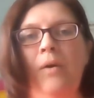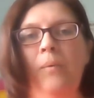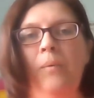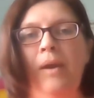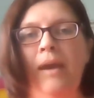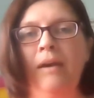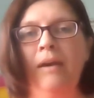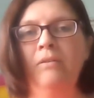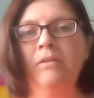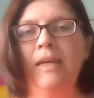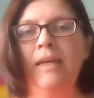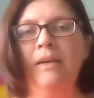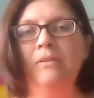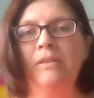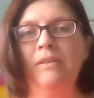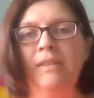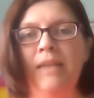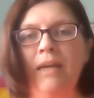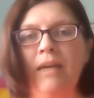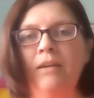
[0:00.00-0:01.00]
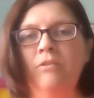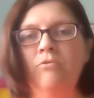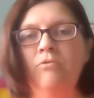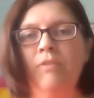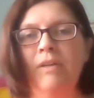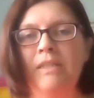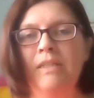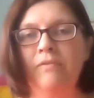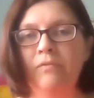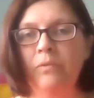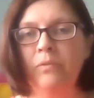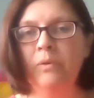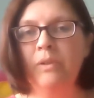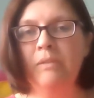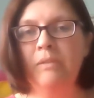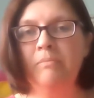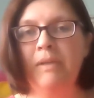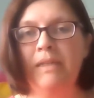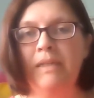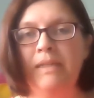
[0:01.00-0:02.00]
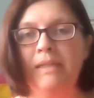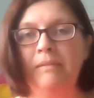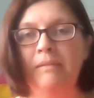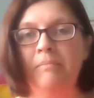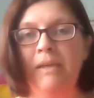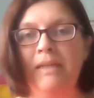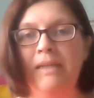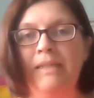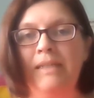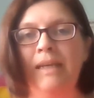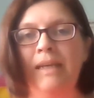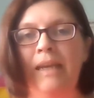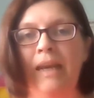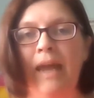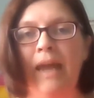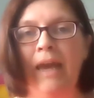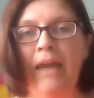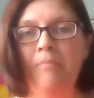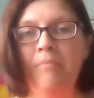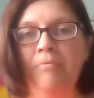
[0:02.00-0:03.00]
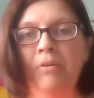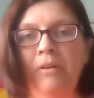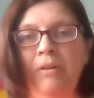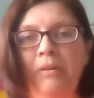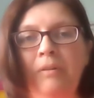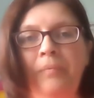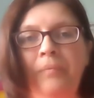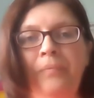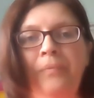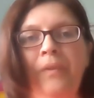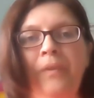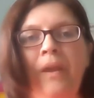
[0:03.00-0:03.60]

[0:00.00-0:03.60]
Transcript: We held our second resident voice meeting in April